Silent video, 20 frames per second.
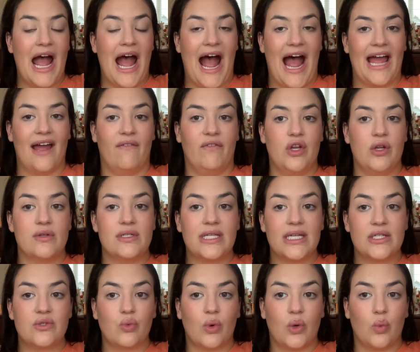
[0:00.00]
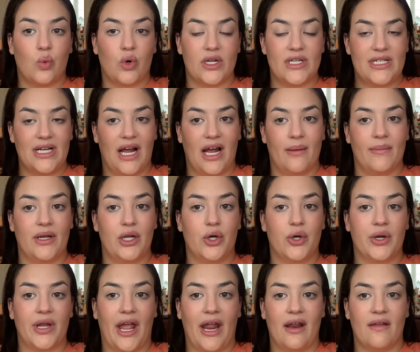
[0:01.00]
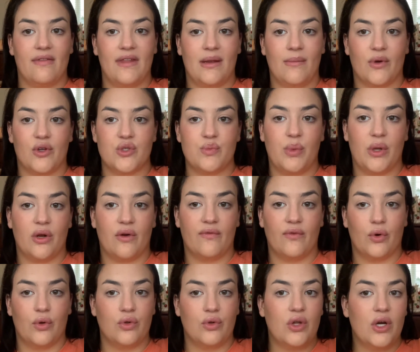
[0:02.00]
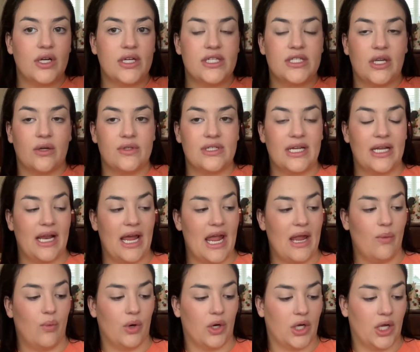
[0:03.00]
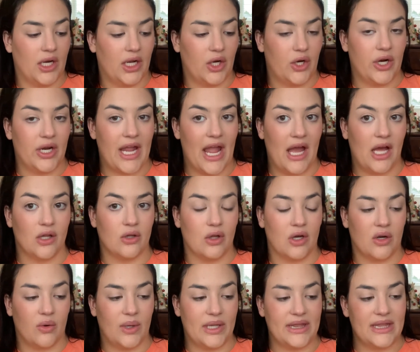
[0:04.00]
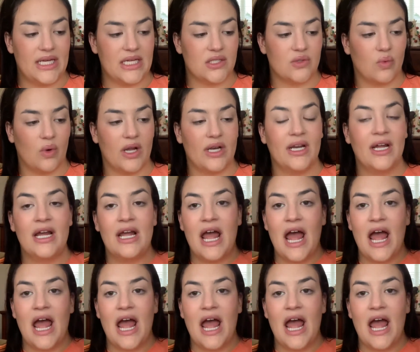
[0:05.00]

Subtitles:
I have used this one time and created the most beautiful look. So today we're gonna create a look with this one.